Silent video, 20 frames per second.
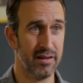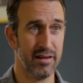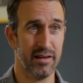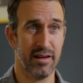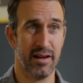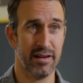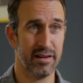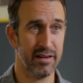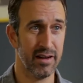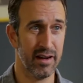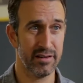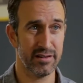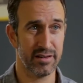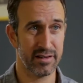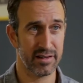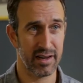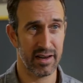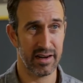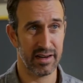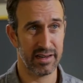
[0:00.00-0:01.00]
and I
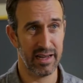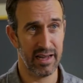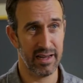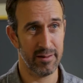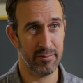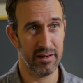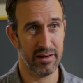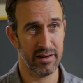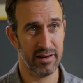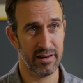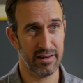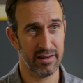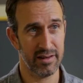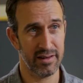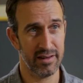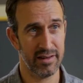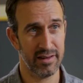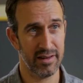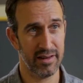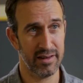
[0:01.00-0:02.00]
just kind of came in
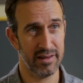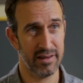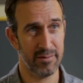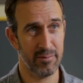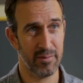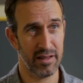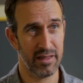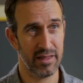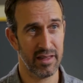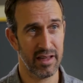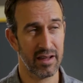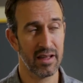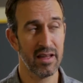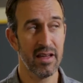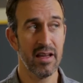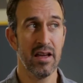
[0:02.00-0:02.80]
and did my thing.